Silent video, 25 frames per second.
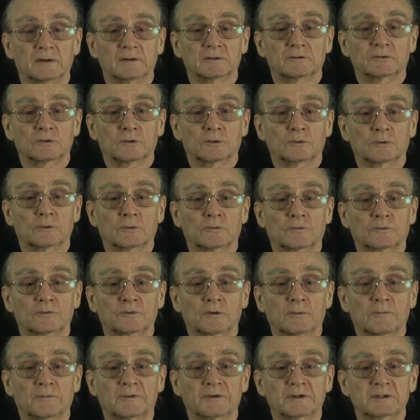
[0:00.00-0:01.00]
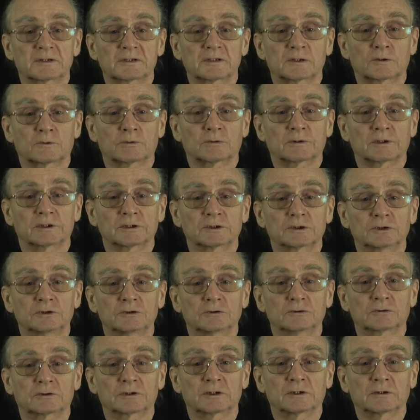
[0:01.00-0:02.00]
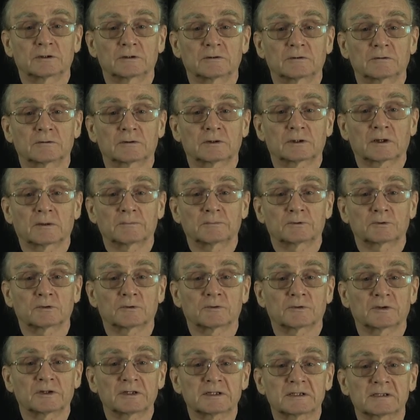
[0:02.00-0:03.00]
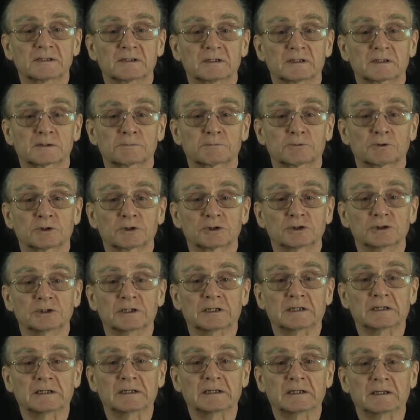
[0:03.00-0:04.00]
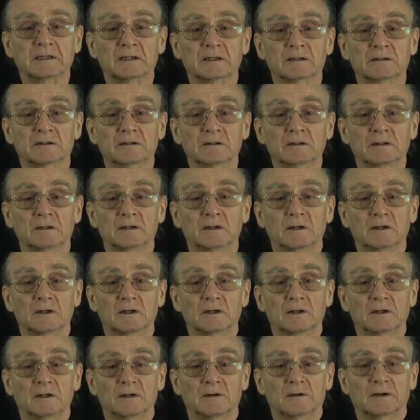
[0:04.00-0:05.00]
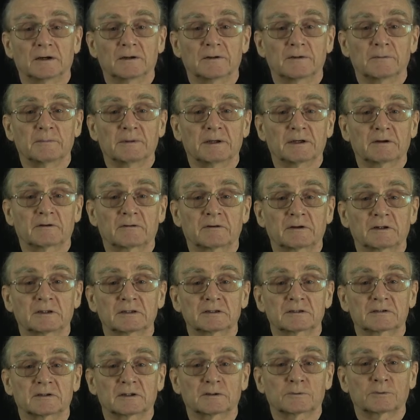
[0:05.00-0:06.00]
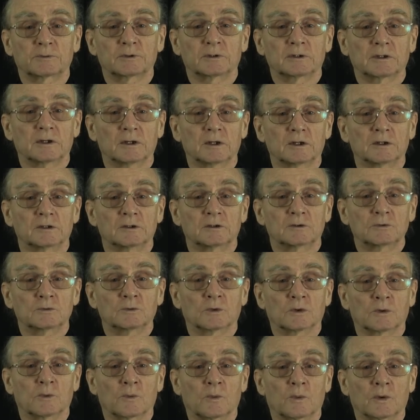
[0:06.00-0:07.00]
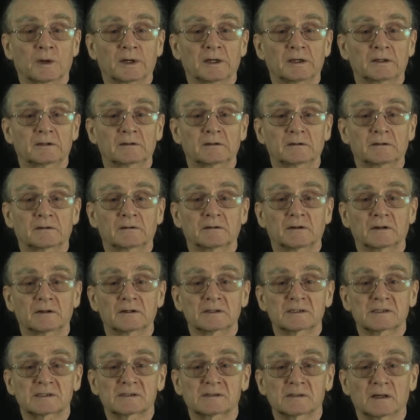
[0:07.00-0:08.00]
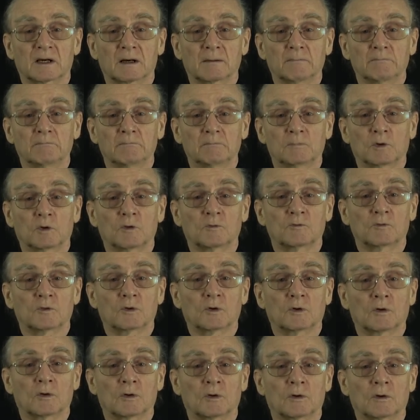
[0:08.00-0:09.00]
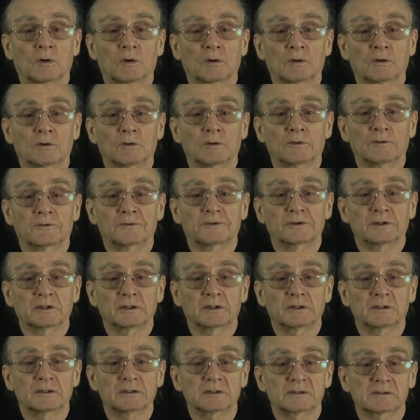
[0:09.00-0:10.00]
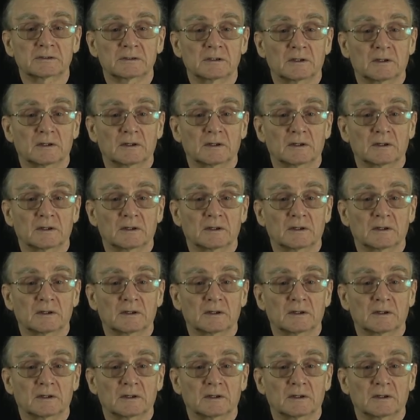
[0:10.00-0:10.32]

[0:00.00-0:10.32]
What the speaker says: So from this equation you can come to this expression in here, and the main thing is that we do a weighted sum over all these